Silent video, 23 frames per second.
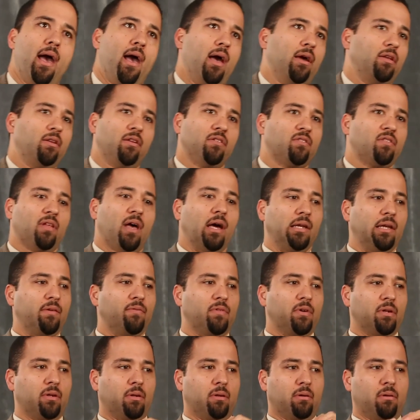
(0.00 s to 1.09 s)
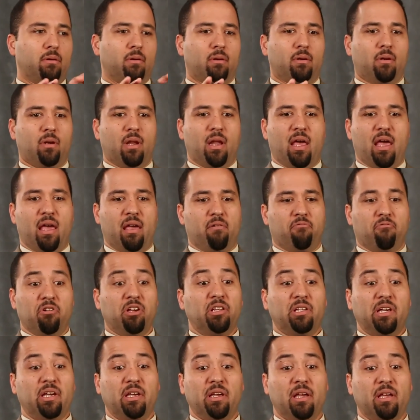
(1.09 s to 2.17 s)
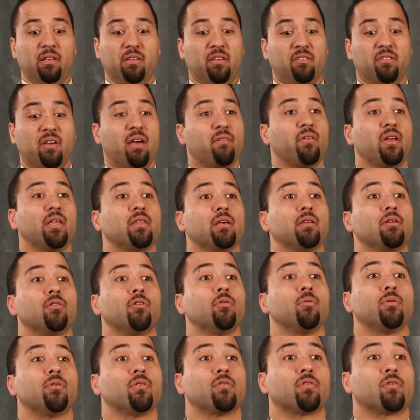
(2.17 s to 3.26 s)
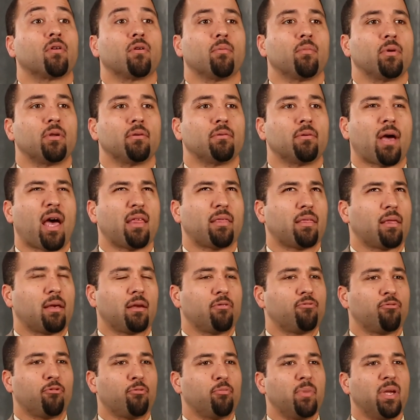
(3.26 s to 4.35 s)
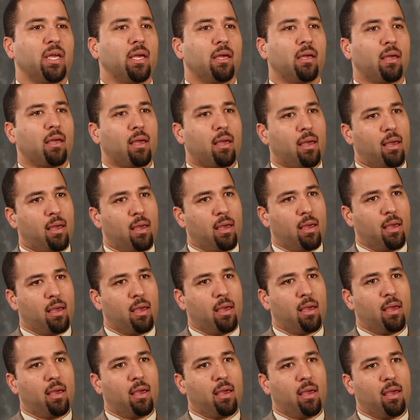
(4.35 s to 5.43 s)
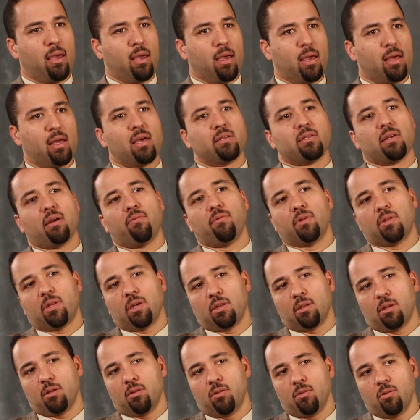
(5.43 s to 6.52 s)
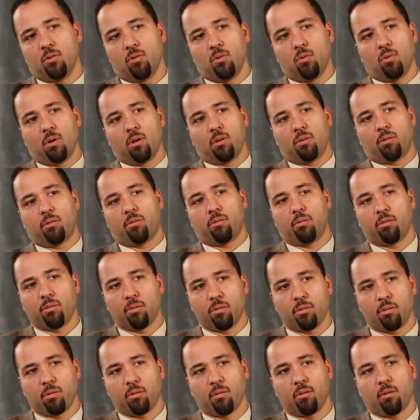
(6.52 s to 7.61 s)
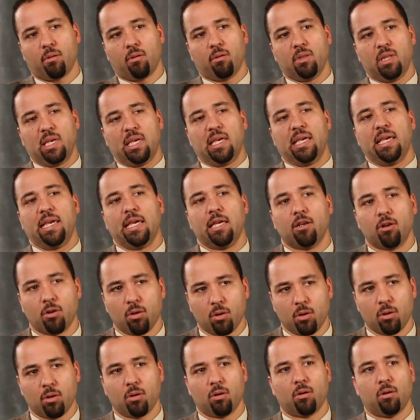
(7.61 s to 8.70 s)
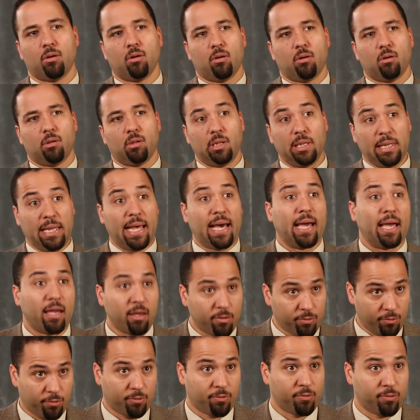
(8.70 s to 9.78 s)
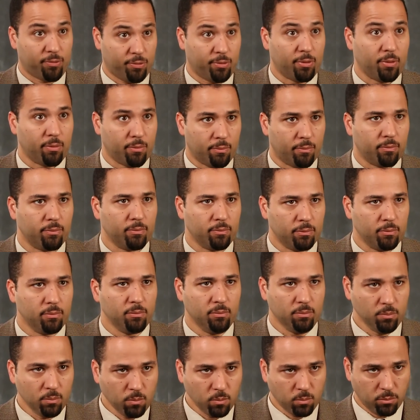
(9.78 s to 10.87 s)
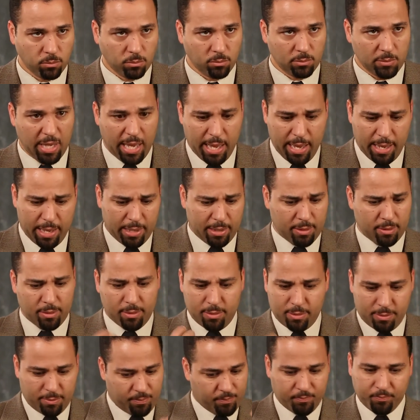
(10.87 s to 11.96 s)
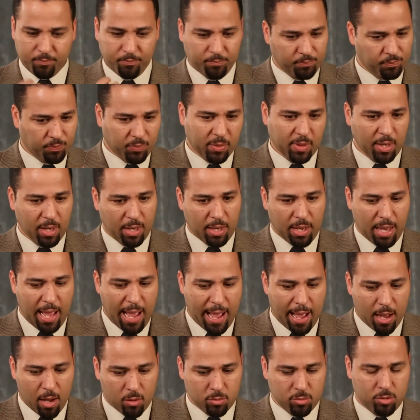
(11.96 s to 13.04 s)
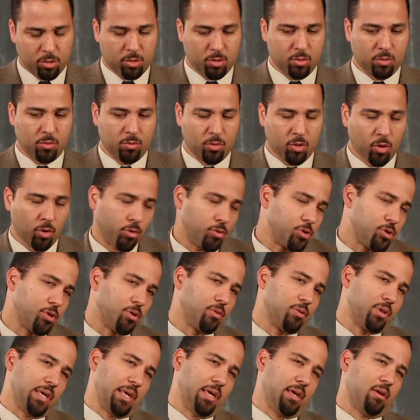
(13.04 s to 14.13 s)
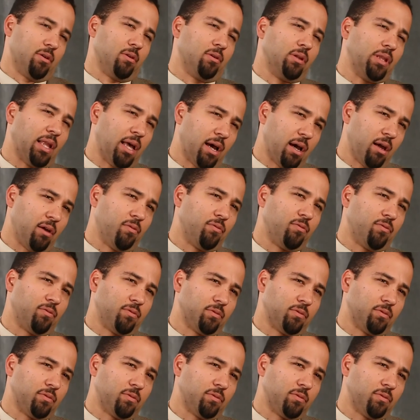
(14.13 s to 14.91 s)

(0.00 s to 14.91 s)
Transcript: And it's not even really, it doesn't have anything to do with the sermon. I think for me, it has everything to do with the inner life and how to nurture the inner life